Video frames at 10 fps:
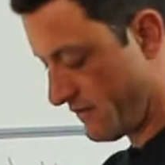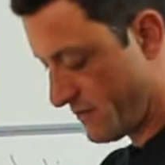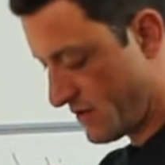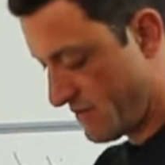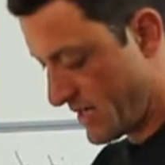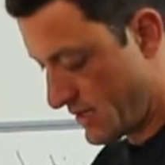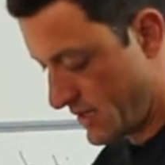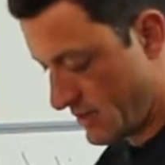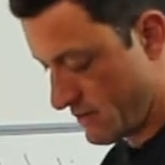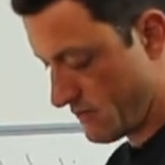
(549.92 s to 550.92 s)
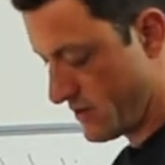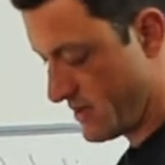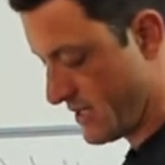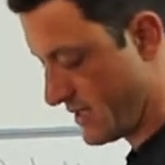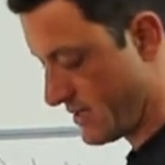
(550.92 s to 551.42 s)
of my belly
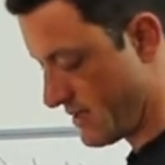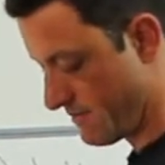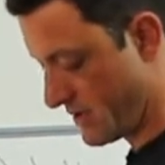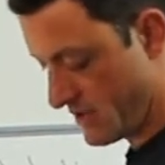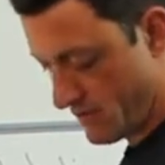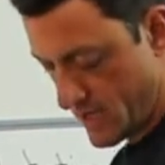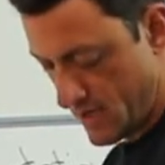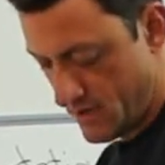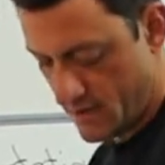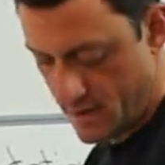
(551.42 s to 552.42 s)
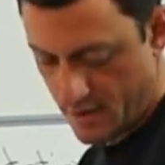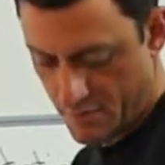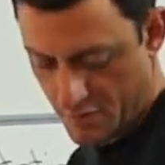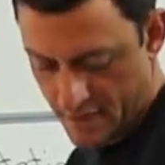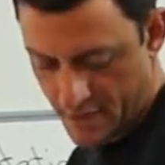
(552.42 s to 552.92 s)
rotating up this way
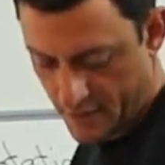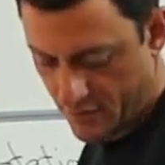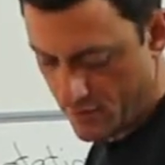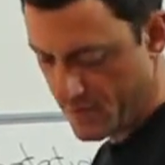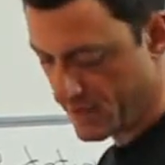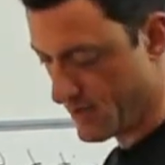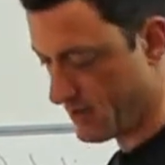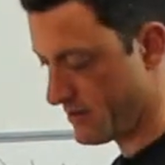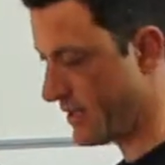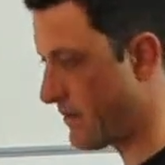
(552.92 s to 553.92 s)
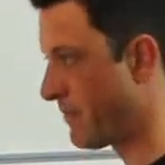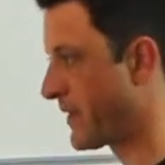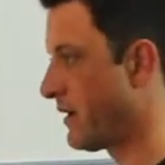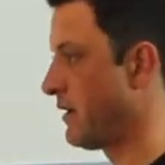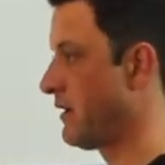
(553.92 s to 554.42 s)
and my back dropping down like that.
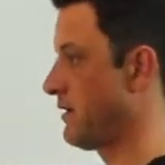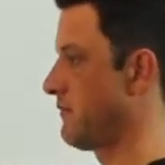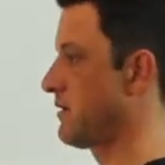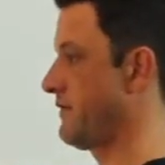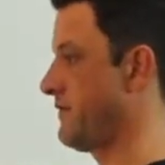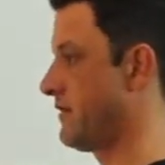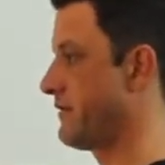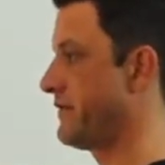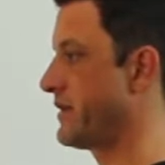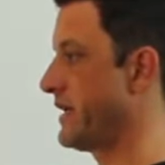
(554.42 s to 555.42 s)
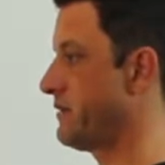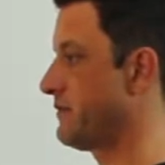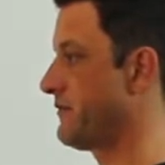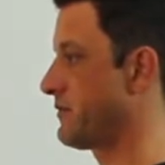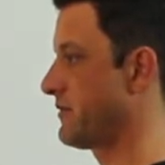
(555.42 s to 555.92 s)
And what I find very
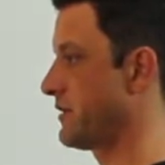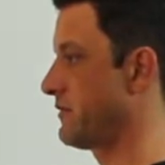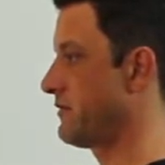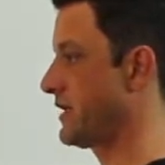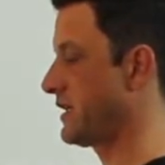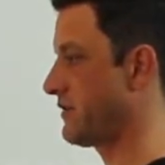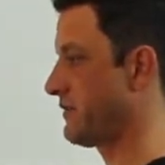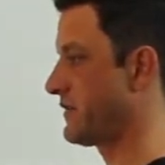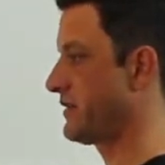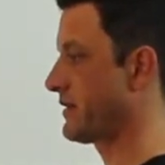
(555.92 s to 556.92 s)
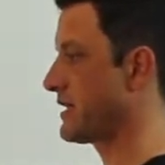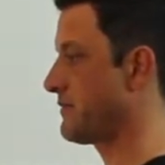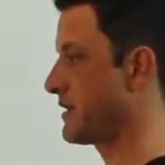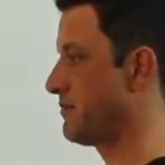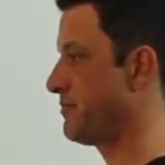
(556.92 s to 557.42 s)
helpful when you do any of the
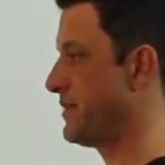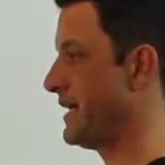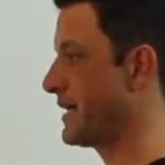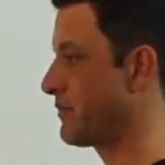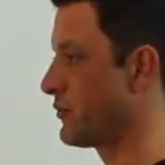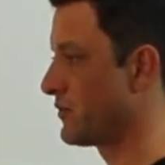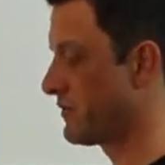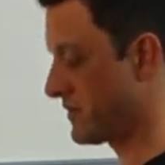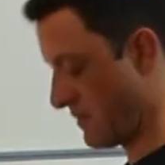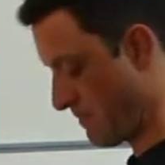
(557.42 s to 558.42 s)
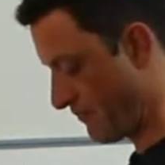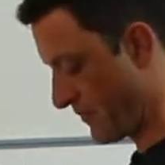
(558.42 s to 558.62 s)
coming back moves,